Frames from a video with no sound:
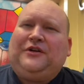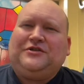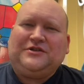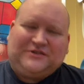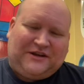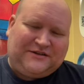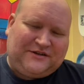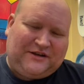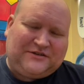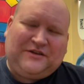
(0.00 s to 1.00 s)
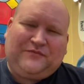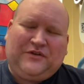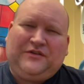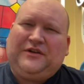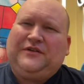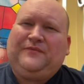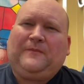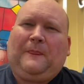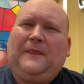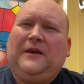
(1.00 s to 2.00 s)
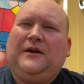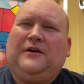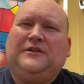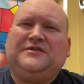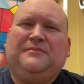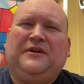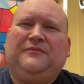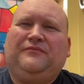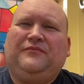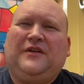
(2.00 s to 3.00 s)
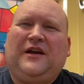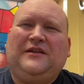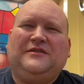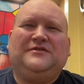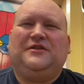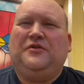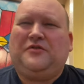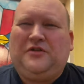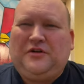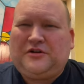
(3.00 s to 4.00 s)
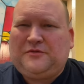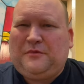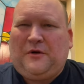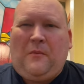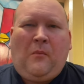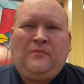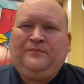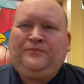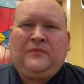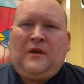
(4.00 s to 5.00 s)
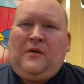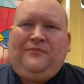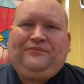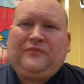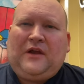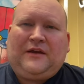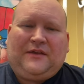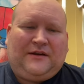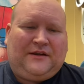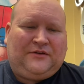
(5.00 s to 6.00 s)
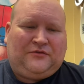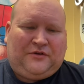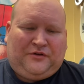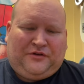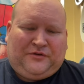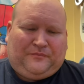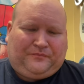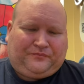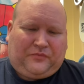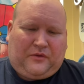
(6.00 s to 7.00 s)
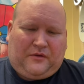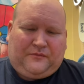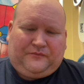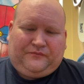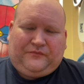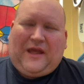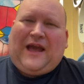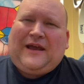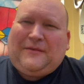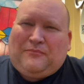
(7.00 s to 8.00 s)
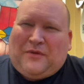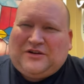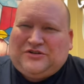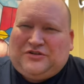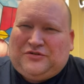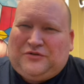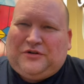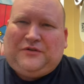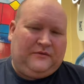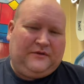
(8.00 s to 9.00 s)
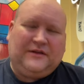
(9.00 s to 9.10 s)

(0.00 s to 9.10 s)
It just tastes like something that, you know, it's been kind of slow cooked, but like they didn't really add much to it.